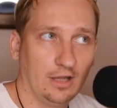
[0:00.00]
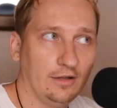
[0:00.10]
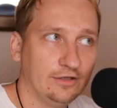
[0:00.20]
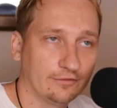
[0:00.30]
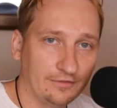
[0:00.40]
And
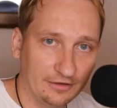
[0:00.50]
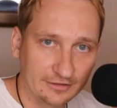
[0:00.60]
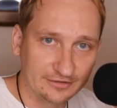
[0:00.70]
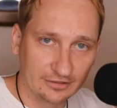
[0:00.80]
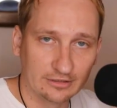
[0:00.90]
these are very
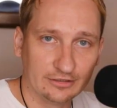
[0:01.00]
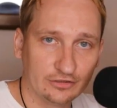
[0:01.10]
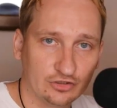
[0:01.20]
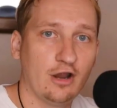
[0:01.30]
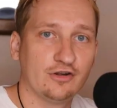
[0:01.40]
serious
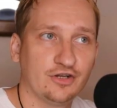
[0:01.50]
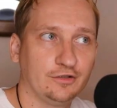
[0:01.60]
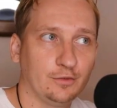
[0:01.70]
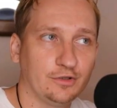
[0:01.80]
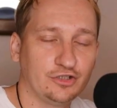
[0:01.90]

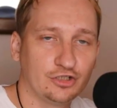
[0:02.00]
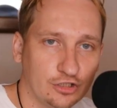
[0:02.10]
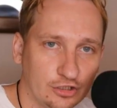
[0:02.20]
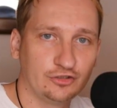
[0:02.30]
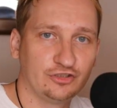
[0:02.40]
charges which
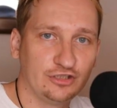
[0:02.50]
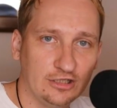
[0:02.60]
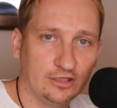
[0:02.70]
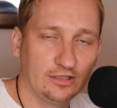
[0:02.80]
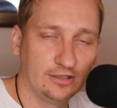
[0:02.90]
could
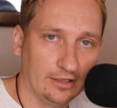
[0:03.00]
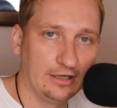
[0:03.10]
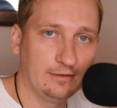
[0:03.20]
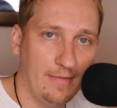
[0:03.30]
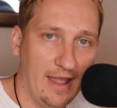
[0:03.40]
see
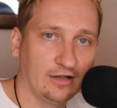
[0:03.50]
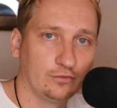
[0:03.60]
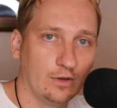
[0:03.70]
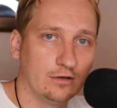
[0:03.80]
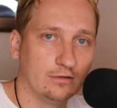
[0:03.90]
Ghislaine
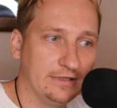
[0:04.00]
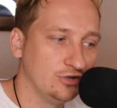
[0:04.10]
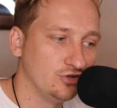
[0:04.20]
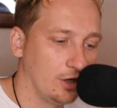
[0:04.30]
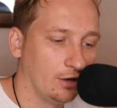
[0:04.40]
Maxwell be
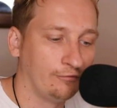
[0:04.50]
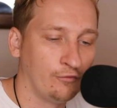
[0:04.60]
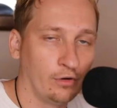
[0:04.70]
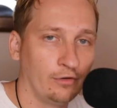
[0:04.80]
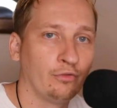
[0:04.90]
in jail
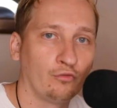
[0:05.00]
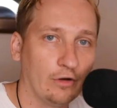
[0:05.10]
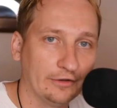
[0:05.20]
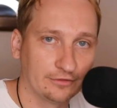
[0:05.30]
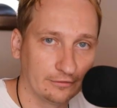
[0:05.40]
for the
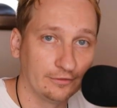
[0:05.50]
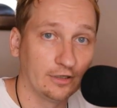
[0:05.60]
rest of her